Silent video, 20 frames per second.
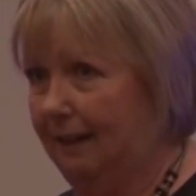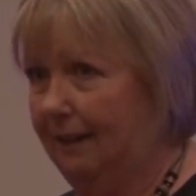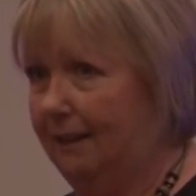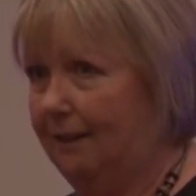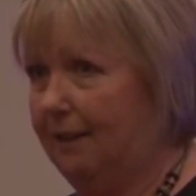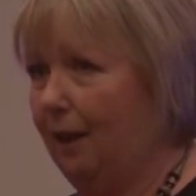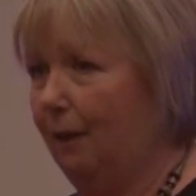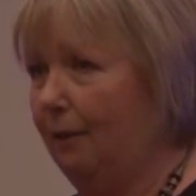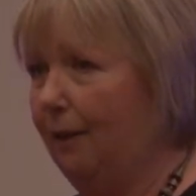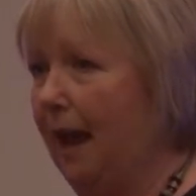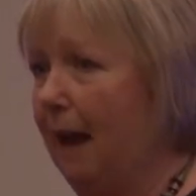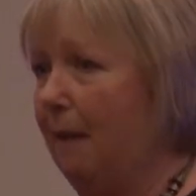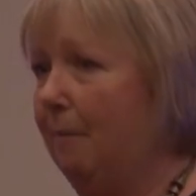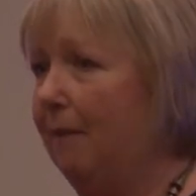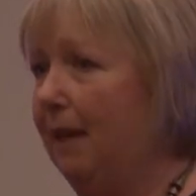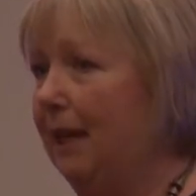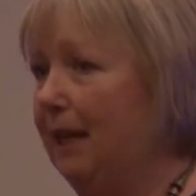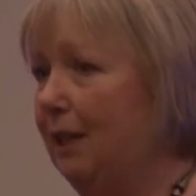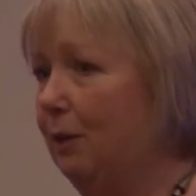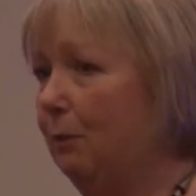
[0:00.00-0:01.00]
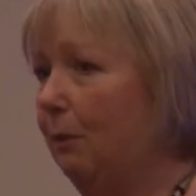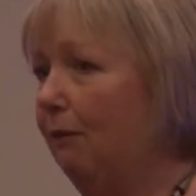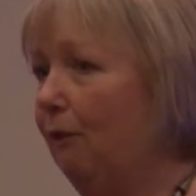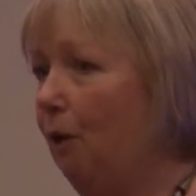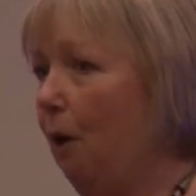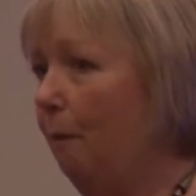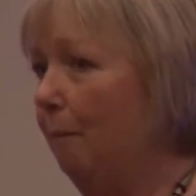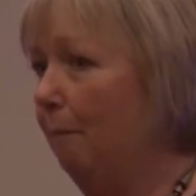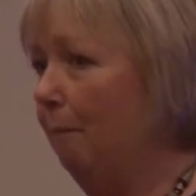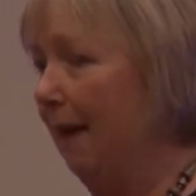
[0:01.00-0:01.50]
So that means we've
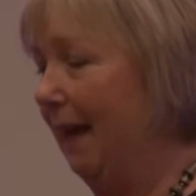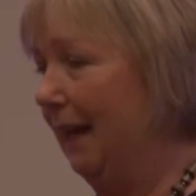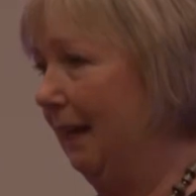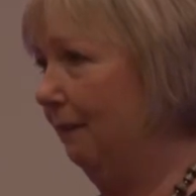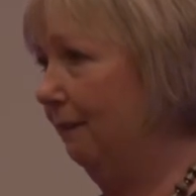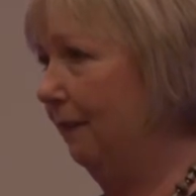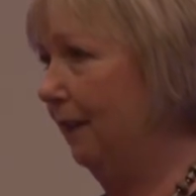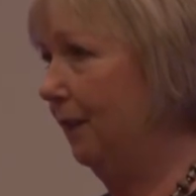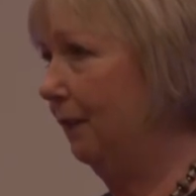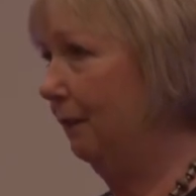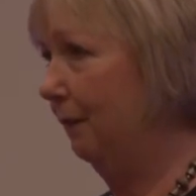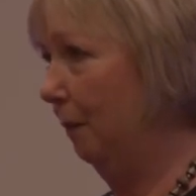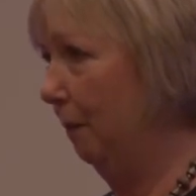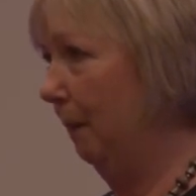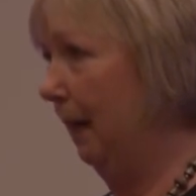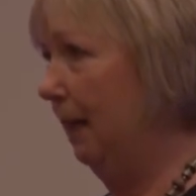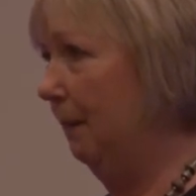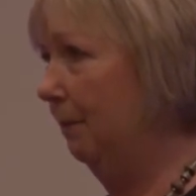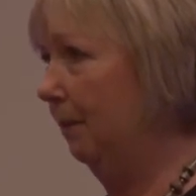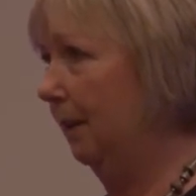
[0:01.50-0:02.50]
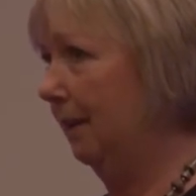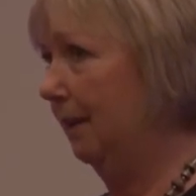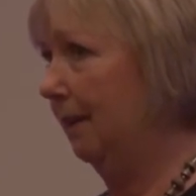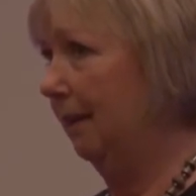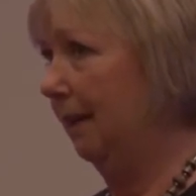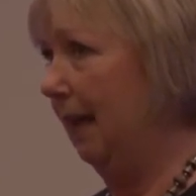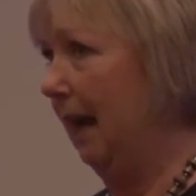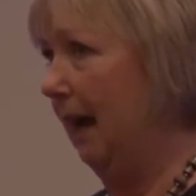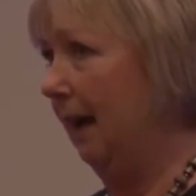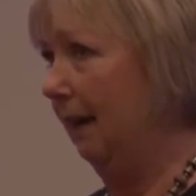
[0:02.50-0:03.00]
got benefits for people to
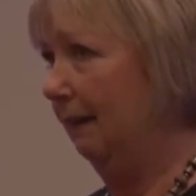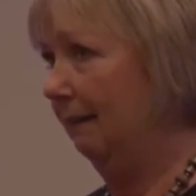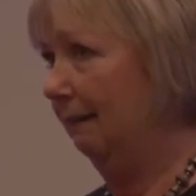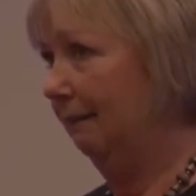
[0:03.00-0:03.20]
that